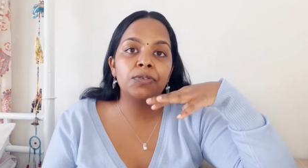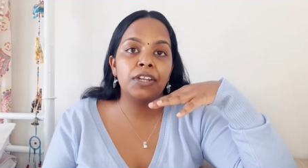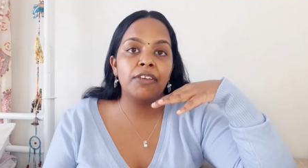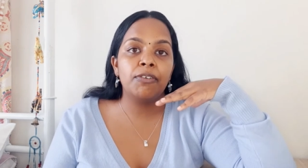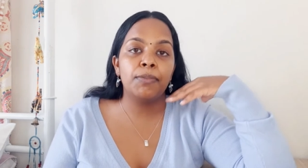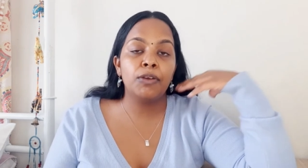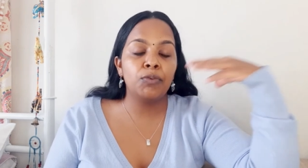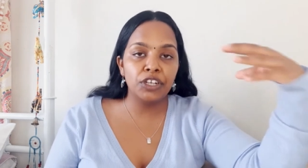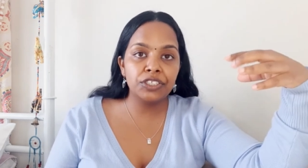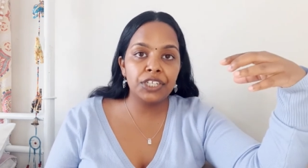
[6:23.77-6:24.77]
to whatever my
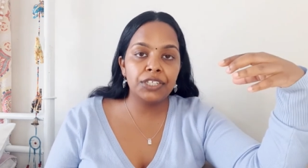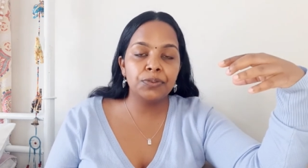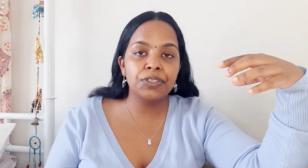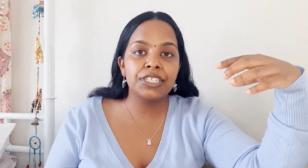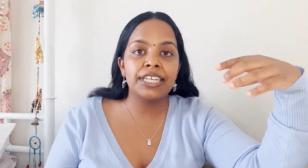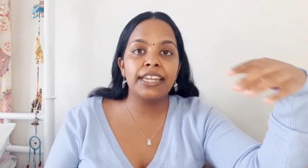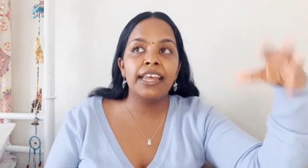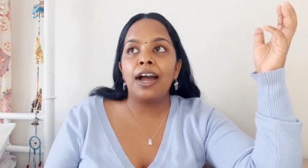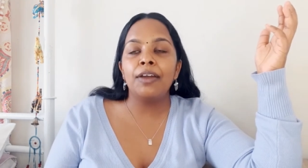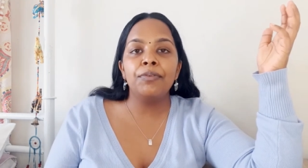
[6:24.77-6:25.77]
work schedule said,
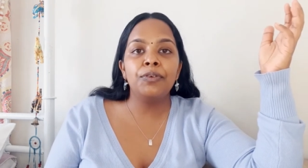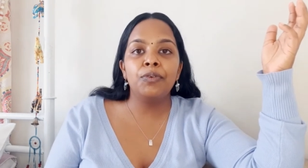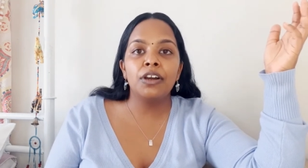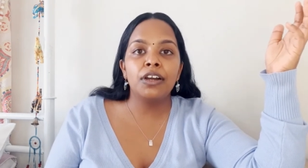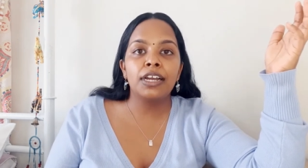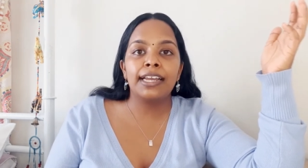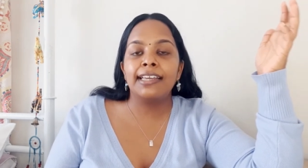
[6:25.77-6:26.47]
but I would work